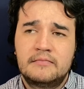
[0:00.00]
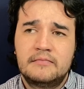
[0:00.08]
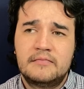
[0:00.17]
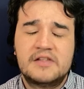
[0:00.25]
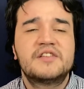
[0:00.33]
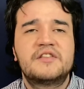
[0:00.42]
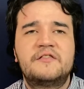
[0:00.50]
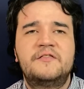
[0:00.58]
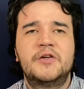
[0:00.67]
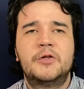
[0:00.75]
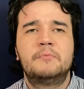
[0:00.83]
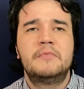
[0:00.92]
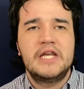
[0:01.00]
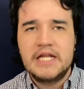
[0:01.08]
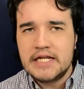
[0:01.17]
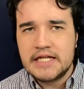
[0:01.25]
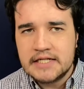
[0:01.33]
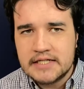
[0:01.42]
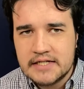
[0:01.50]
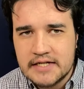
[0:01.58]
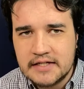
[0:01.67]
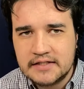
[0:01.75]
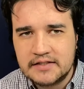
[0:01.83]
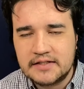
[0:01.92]
does the film need it
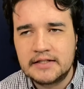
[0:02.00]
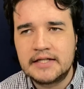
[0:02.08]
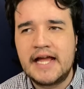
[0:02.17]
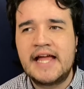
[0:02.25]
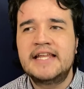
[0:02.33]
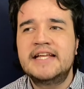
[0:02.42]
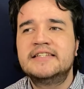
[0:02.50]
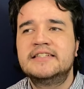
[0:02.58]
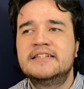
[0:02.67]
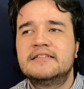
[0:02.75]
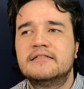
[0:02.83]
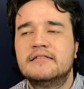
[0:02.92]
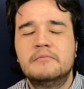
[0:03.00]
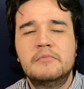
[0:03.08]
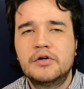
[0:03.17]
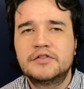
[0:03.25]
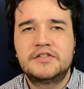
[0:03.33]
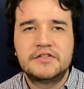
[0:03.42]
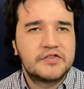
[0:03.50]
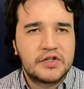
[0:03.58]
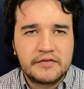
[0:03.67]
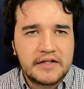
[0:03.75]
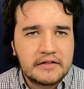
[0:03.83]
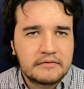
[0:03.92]
necessarily, and is it the most
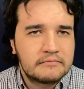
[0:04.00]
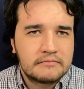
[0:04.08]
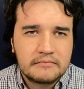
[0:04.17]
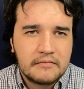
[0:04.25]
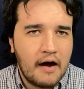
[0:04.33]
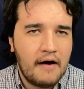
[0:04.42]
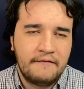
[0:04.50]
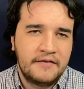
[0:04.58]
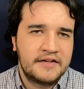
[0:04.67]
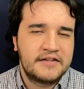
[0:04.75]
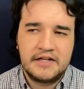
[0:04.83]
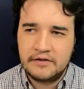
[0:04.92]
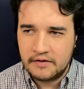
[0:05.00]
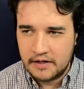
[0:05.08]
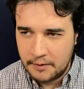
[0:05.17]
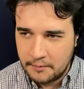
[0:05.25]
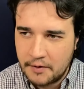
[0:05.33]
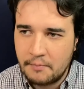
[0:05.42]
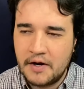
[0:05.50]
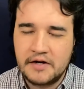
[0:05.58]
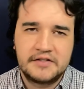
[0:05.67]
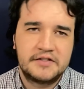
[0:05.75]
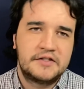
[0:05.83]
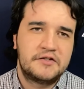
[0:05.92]
deserving of it in
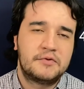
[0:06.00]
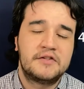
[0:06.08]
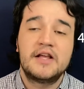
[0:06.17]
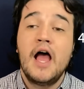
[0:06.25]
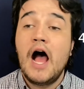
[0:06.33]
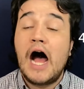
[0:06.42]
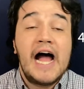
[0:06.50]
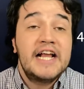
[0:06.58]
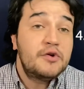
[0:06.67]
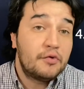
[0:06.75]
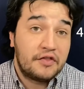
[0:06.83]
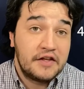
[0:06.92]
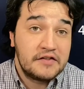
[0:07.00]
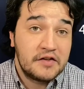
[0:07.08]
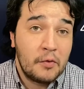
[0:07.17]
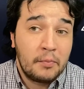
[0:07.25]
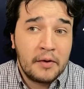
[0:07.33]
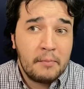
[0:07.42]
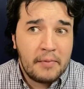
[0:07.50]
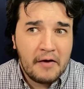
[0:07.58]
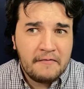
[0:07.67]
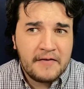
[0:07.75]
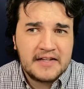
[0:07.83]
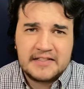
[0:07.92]
comparison to these ones? I don't think so, but
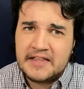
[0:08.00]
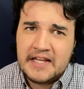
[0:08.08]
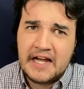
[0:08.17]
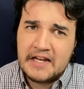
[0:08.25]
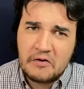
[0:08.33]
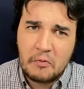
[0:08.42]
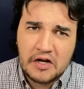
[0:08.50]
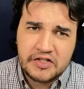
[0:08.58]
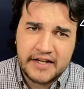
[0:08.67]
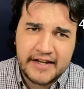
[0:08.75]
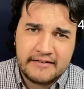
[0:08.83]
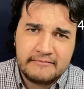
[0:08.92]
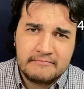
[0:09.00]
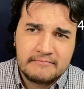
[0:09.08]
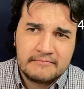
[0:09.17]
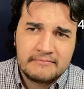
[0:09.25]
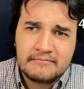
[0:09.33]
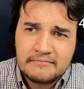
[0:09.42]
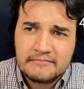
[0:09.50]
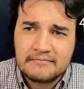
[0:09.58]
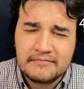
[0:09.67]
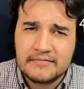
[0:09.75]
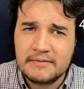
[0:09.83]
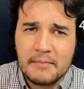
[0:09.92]
Belfast, I think I need to watch again.
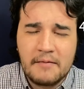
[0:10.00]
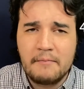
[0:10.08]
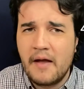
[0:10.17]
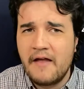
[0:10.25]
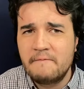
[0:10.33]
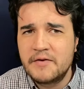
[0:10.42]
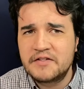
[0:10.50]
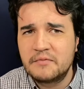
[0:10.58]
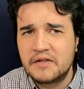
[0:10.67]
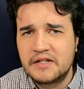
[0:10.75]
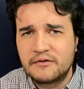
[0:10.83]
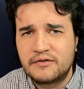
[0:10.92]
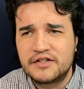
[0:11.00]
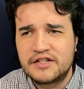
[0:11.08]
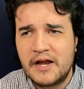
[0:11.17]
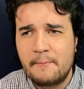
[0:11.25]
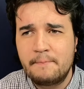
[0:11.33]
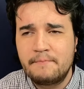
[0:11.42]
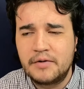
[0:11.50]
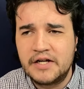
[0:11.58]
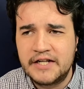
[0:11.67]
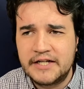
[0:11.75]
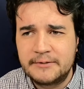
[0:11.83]
May have missed some things the first time, but